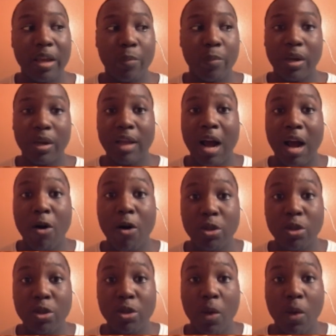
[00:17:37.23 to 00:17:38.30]
But I
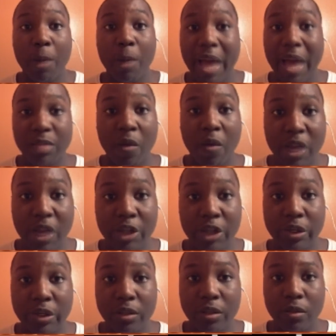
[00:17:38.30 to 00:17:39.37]
also want to pass my
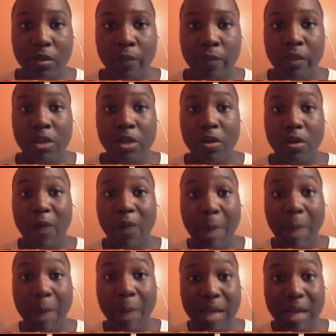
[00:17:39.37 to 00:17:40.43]
regions. So if
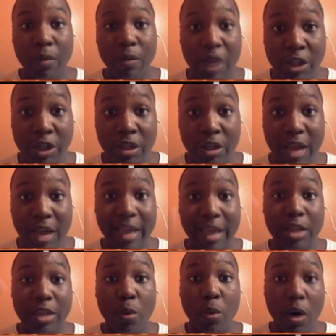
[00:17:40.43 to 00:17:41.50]
I pass my regions, I
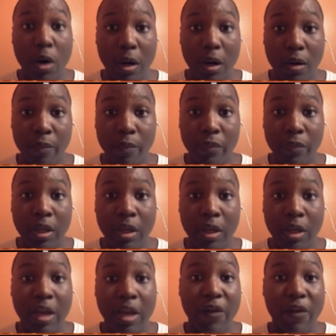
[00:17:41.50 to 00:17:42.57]
get to work.
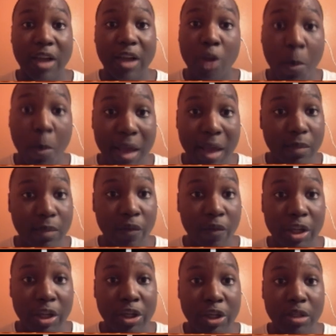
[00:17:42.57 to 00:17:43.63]
If I don't pass my
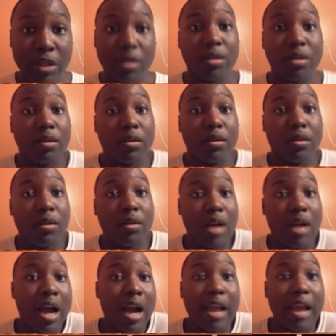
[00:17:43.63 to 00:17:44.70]
regions,
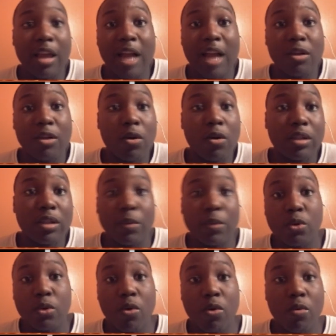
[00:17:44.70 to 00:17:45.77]
I either have to go to summer
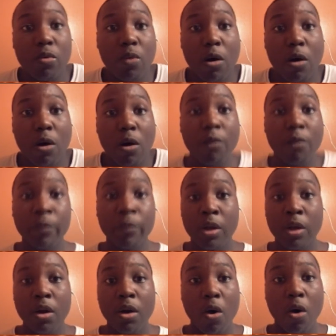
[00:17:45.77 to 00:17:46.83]
school, well,
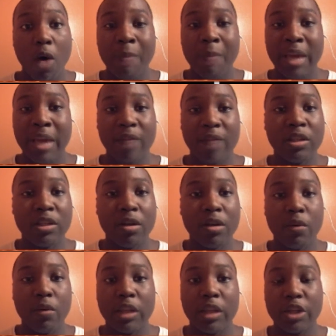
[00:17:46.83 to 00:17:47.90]
or I may have to
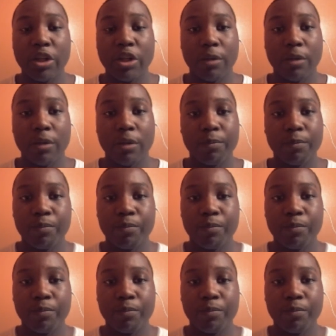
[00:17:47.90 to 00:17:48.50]
deal with next year.